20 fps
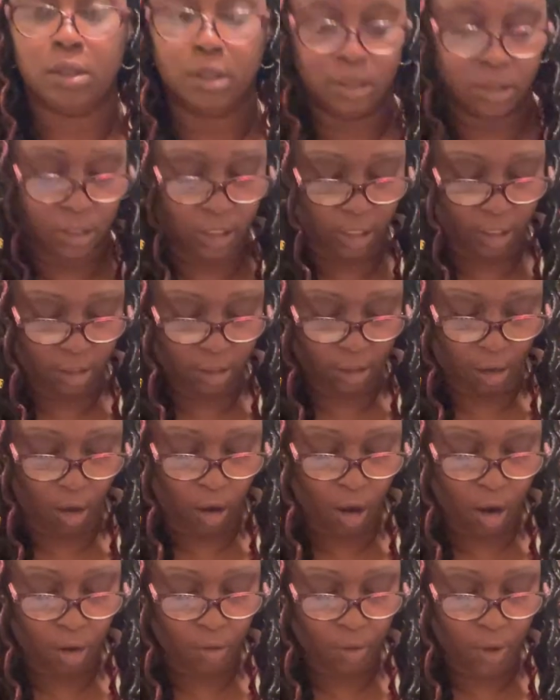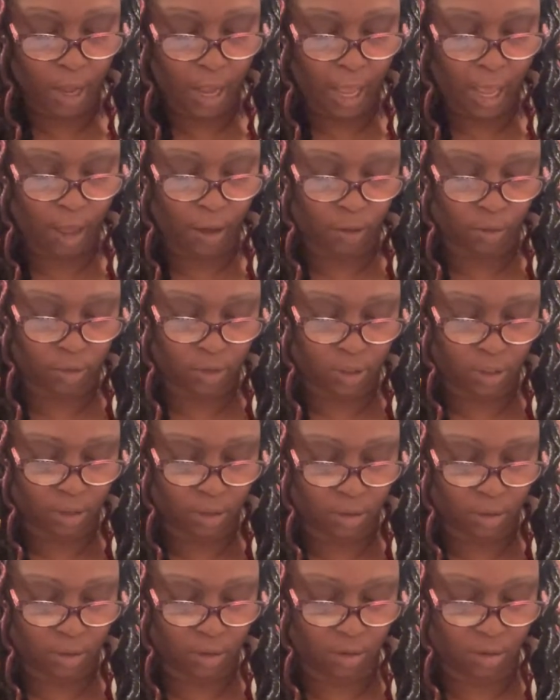this aura out.
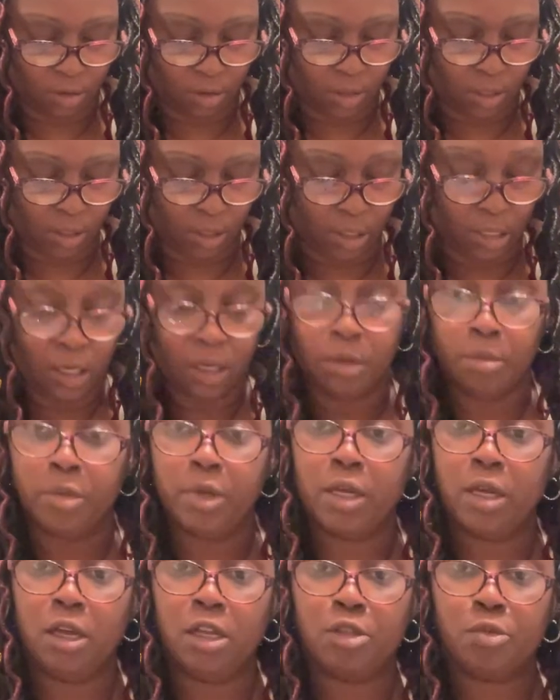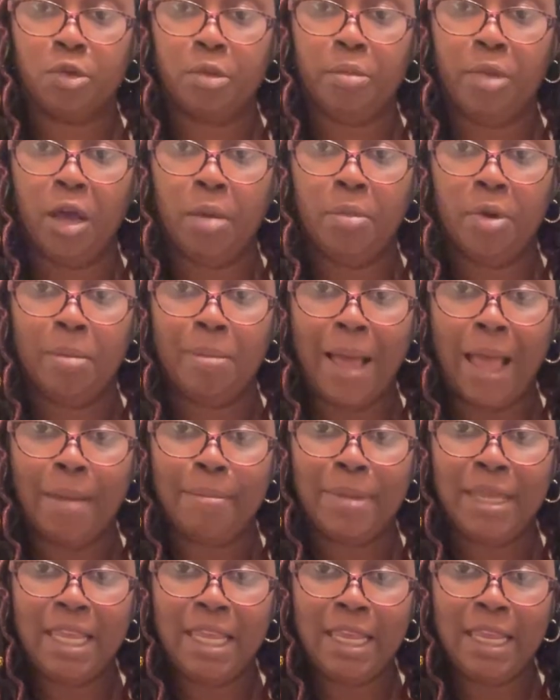Because remember, my
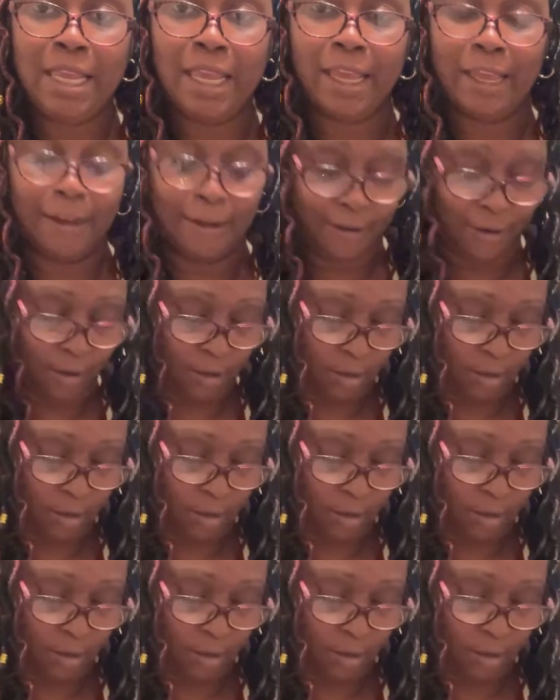pen